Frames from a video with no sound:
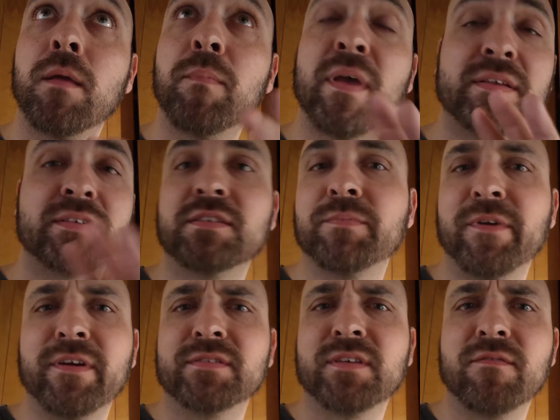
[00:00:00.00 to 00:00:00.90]
best
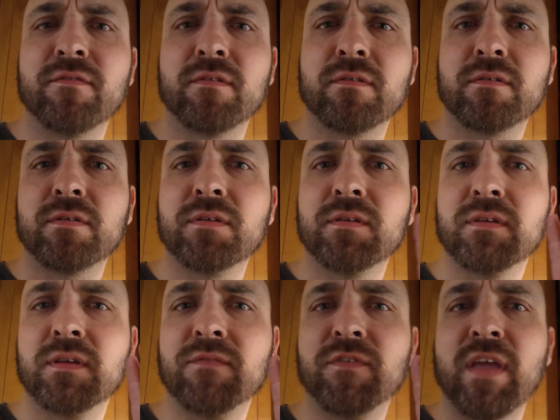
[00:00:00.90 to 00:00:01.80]
experience ever.
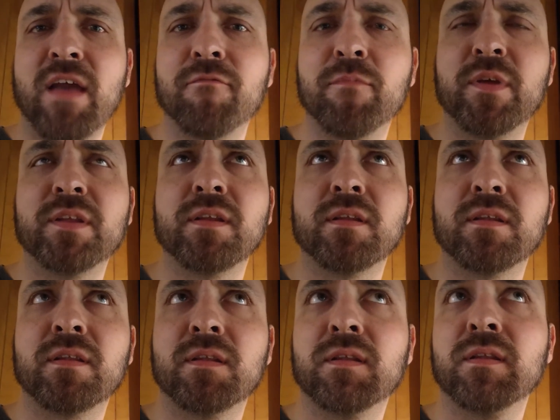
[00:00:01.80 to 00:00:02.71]
If you haven't been
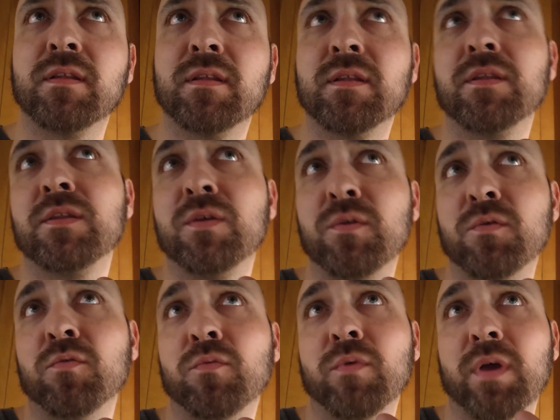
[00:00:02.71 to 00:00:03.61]

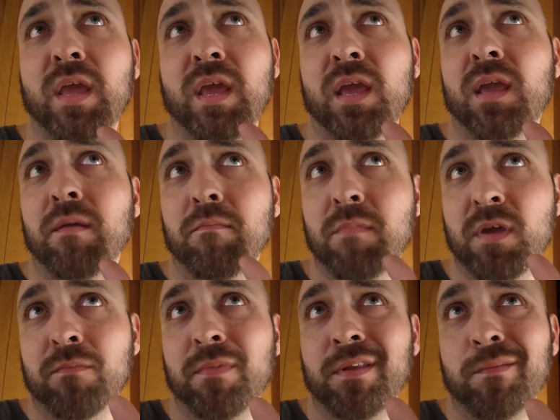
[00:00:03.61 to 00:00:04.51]
to a
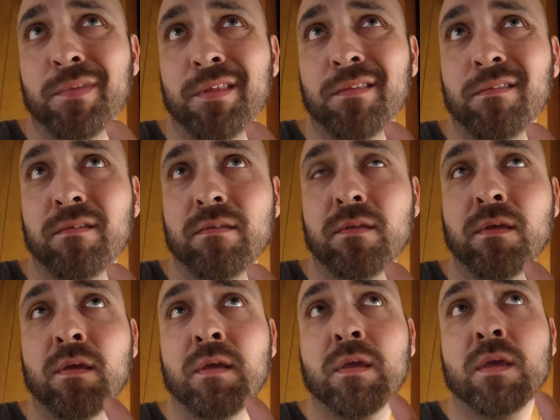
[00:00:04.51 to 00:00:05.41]
McMenamins,
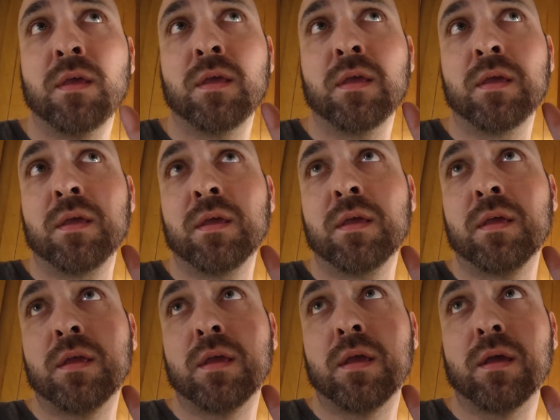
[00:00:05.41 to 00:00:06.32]

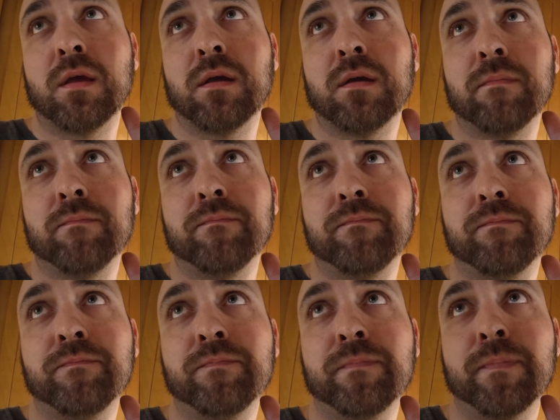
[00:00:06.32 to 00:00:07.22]
um,
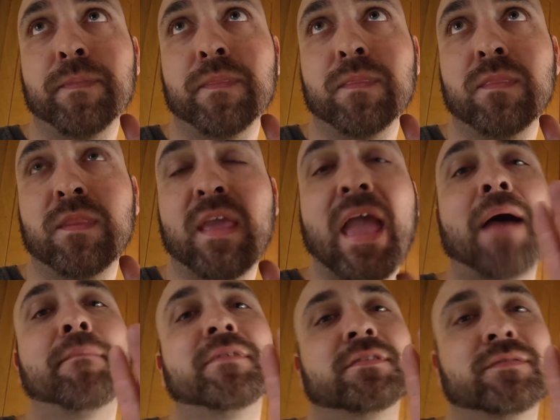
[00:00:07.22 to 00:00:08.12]
the
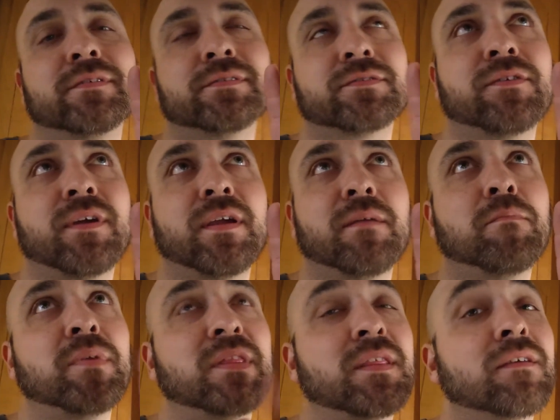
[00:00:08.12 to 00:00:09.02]
atmosphere is great,
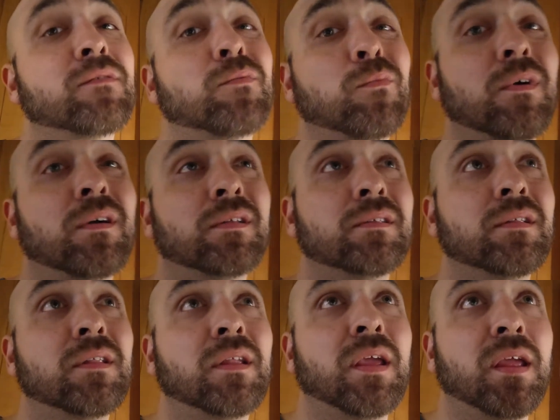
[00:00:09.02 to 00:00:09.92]
but this one
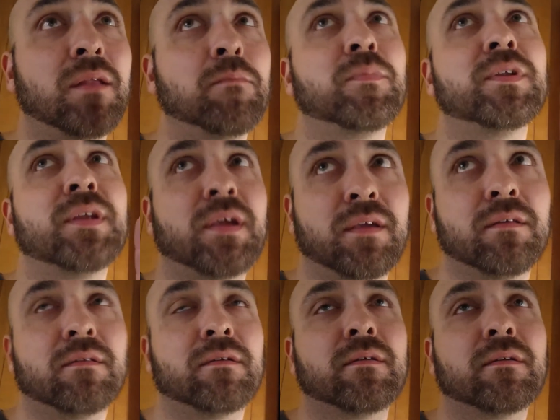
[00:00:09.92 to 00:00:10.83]
in
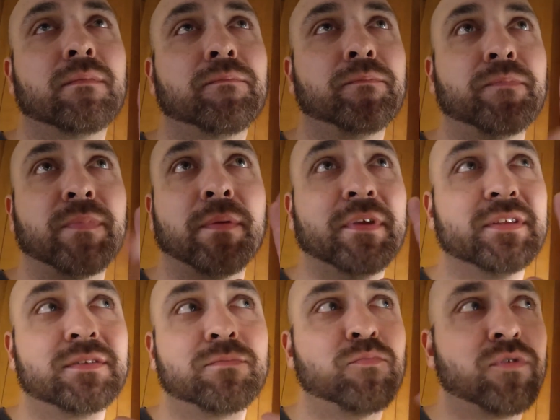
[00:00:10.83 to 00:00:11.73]
particular, I mean,
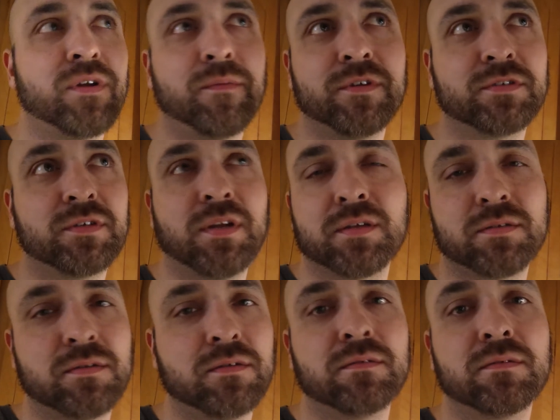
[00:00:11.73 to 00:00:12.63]
it's pretty much
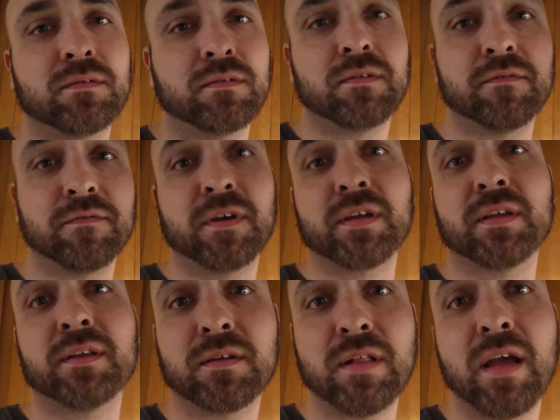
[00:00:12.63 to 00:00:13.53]
next to the fucking
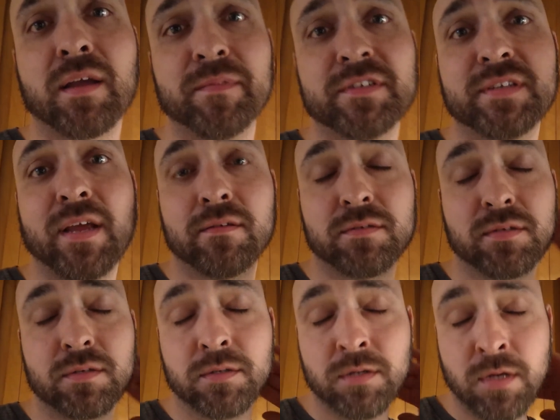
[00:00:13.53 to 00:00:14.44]
Clackamas Town Center